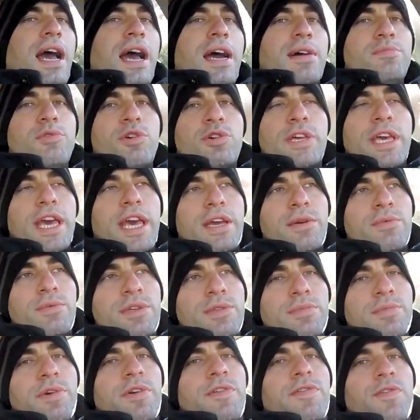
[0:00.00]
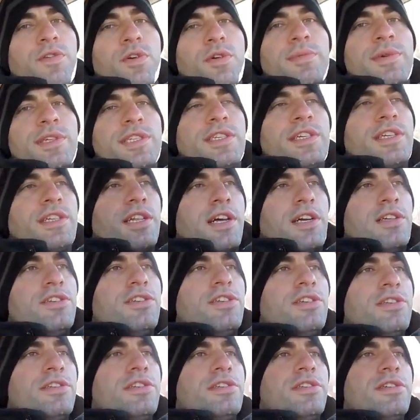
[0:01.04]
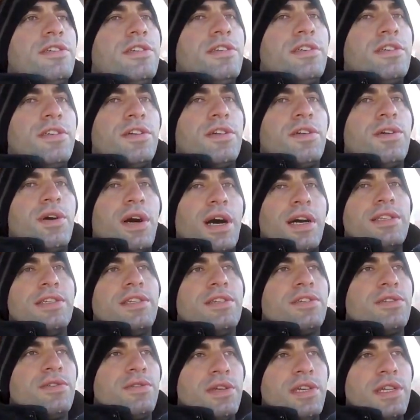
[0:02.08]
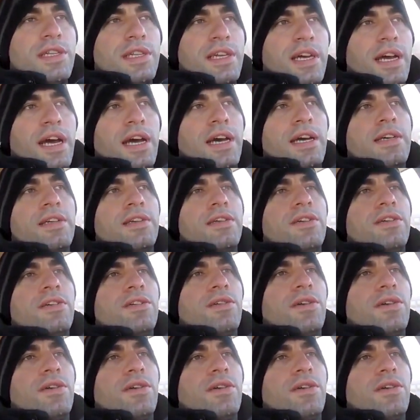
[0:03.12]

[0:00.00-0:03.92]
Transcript: I'm okay with performance clutches. On the street, I